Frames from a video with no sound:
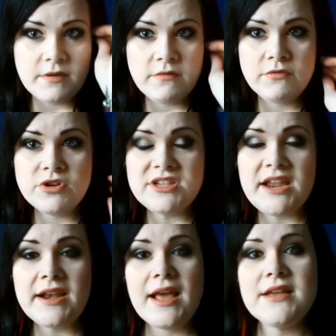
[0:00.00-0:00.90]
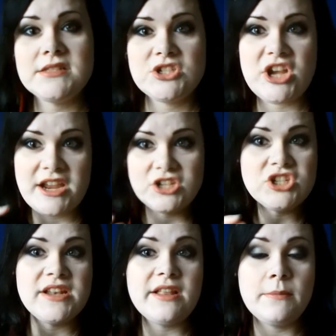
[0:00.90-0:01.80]
routine has changed a
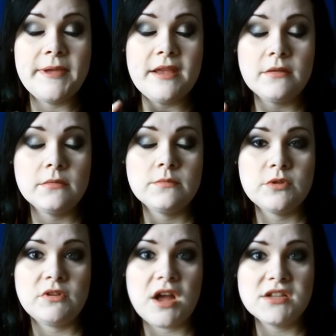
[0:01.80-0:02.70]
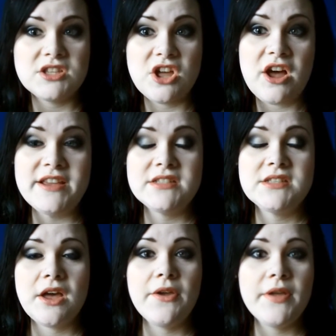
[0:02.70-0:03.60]
little bit with regards to the eyes,
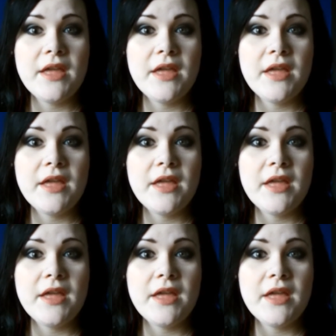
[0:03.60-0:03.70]
so